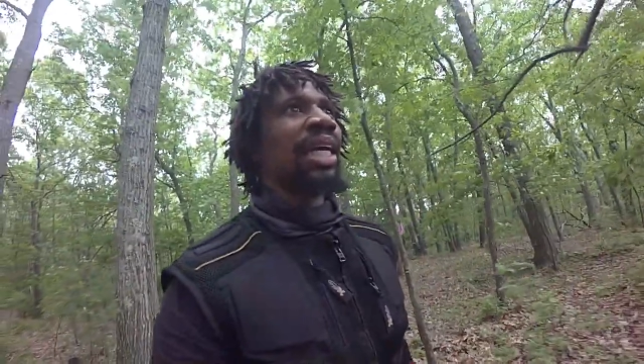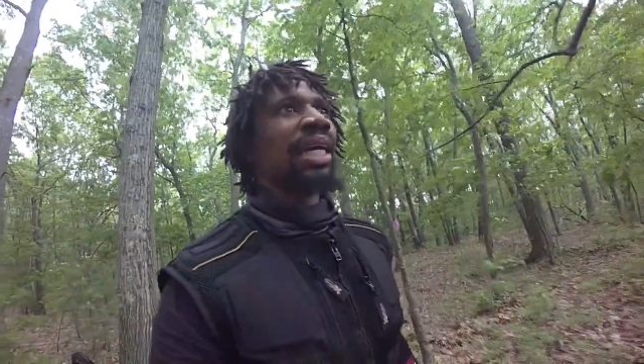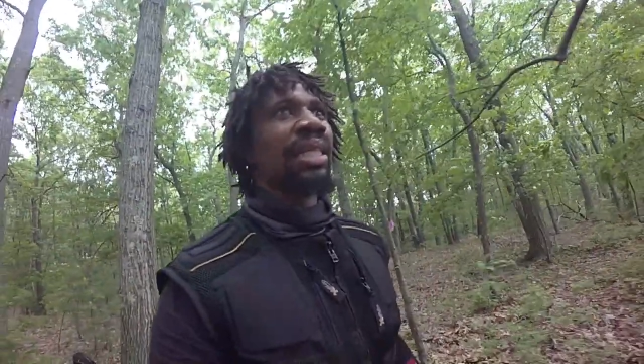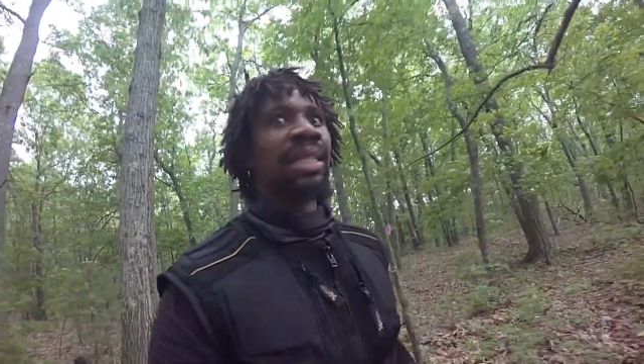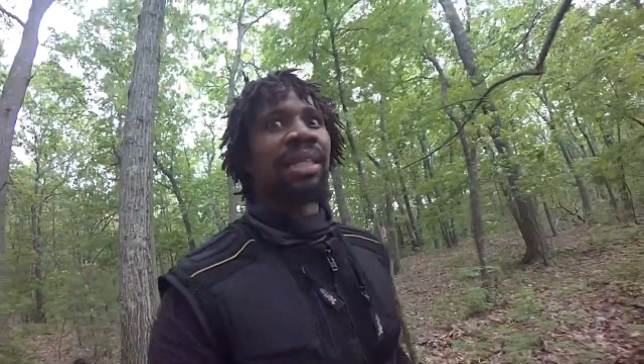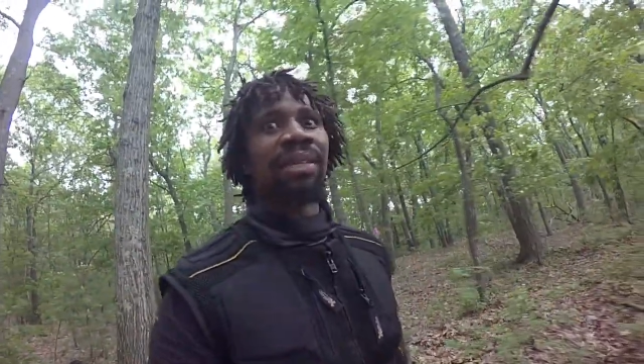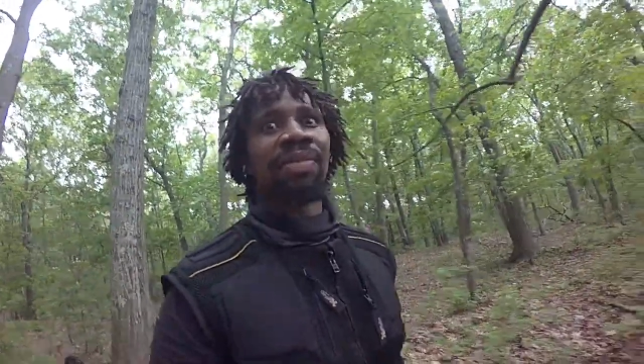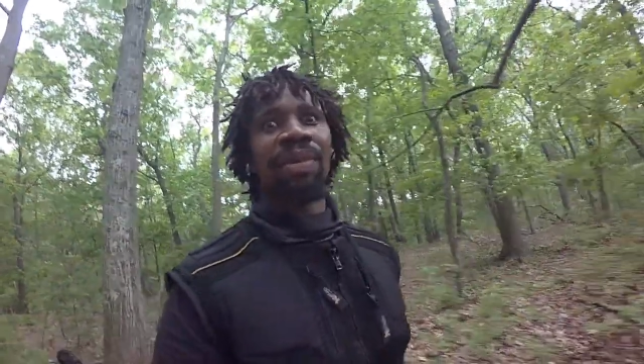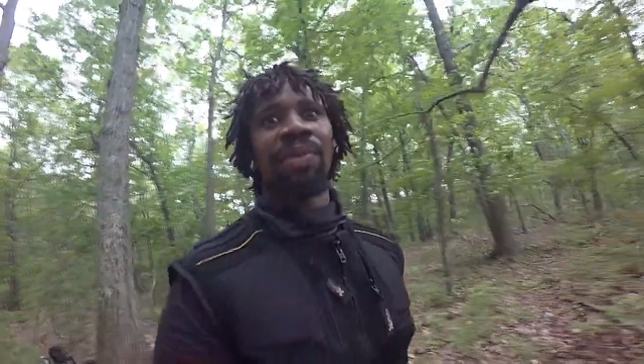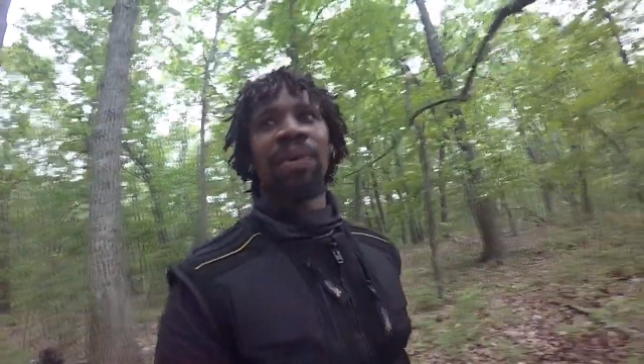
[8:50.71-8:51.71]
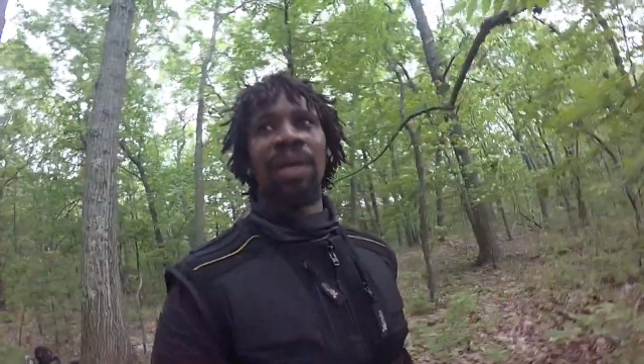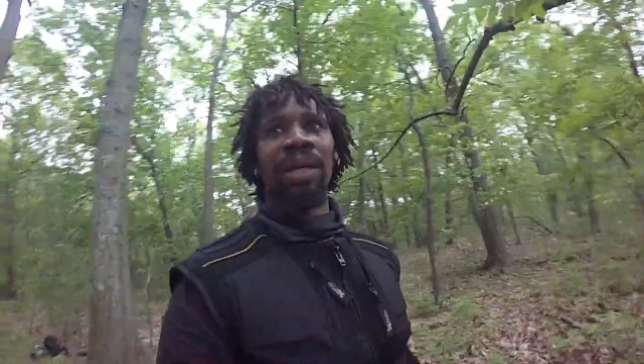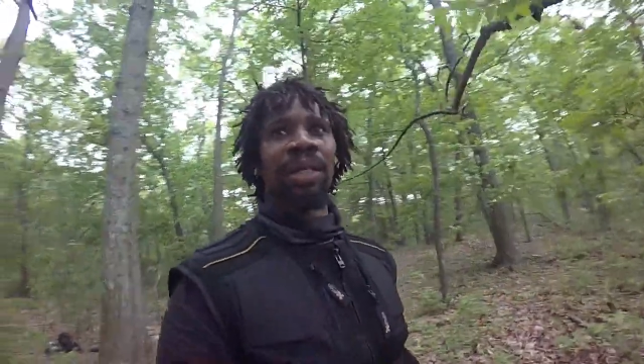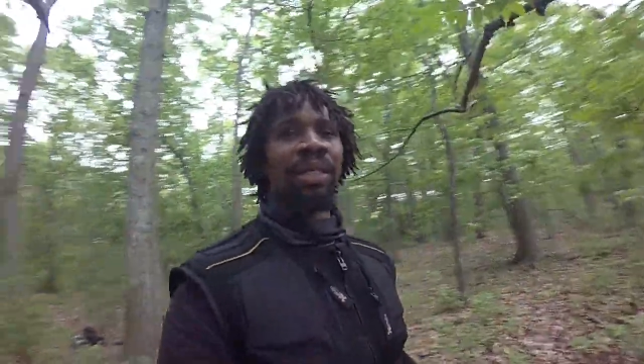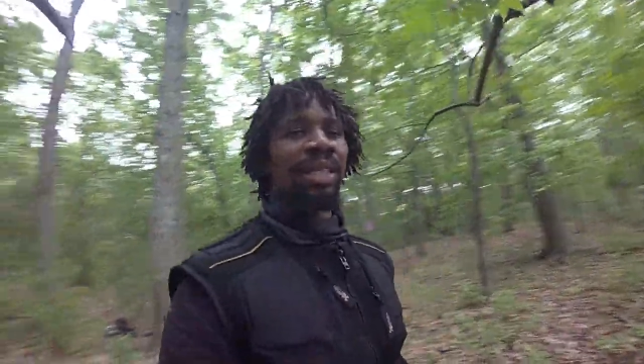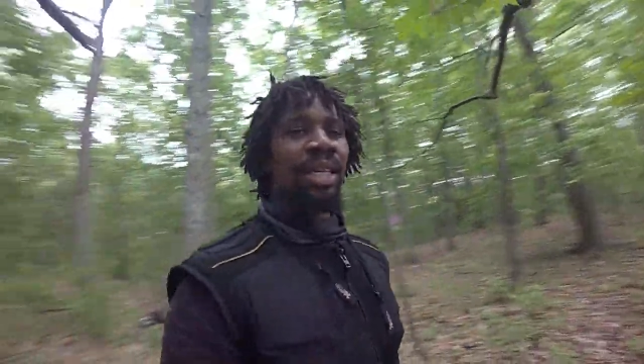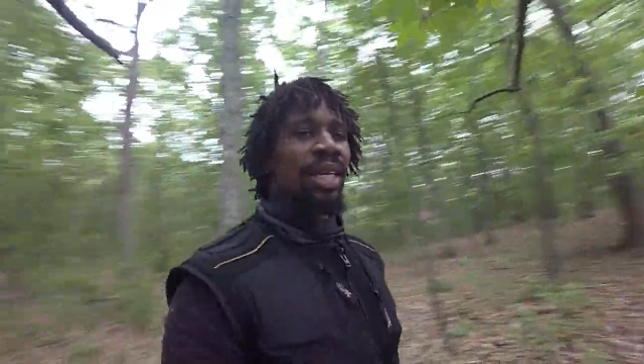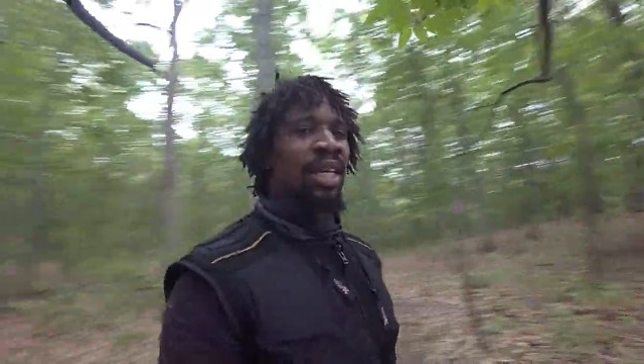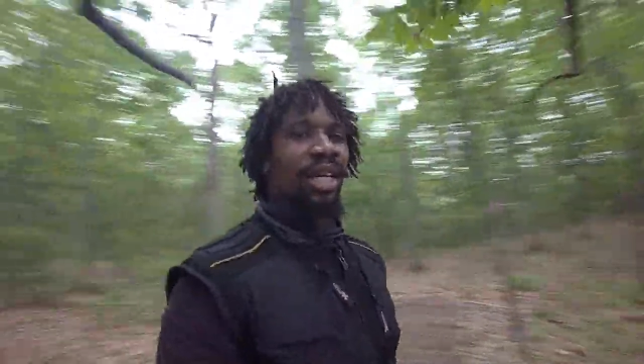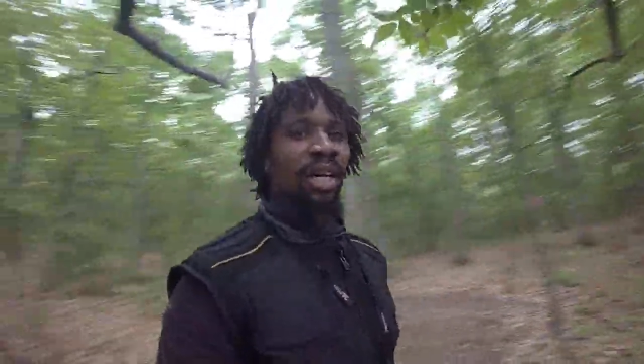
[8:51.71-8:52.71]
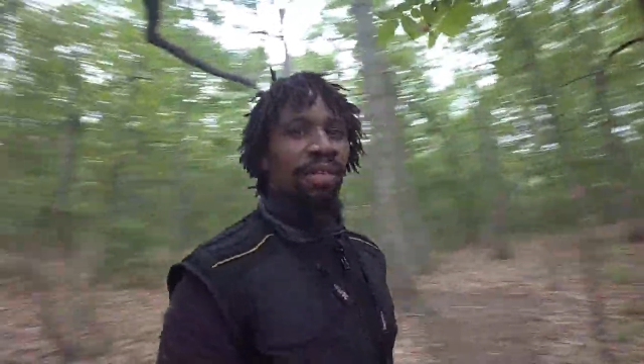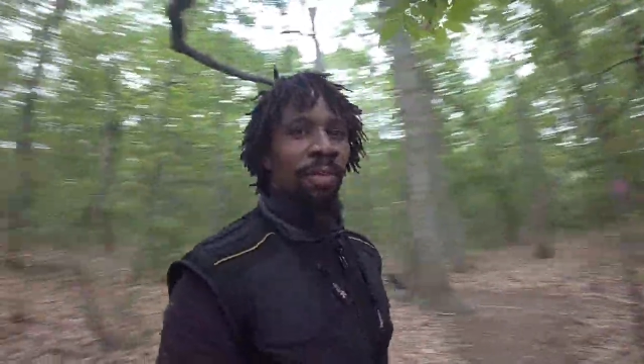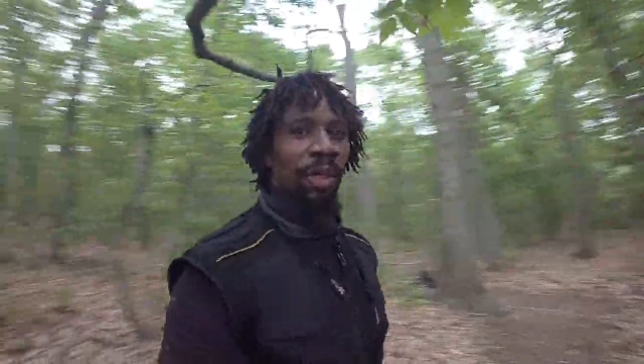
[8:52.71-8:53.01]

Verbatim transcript: is a different world of